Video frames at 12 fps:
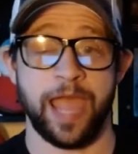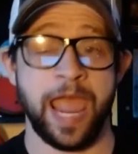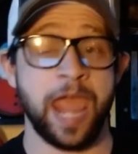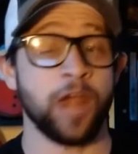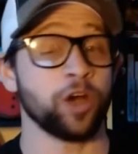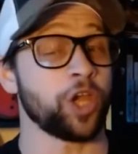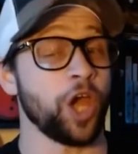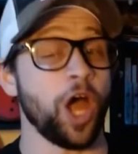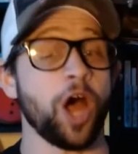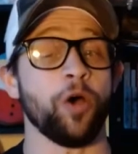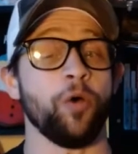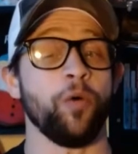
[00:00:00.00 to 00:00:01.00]

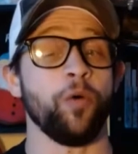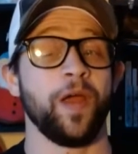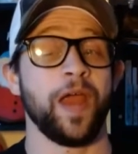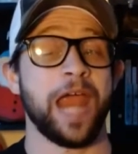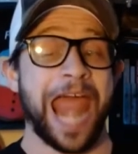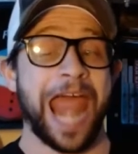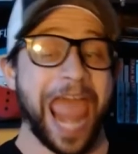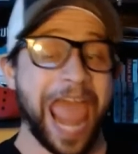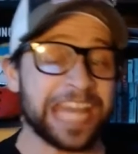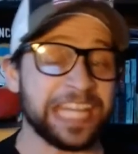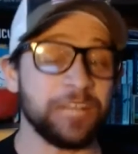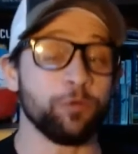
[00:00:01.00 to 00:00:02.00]
Ergo,
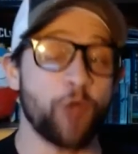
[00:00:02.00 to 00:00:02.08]
any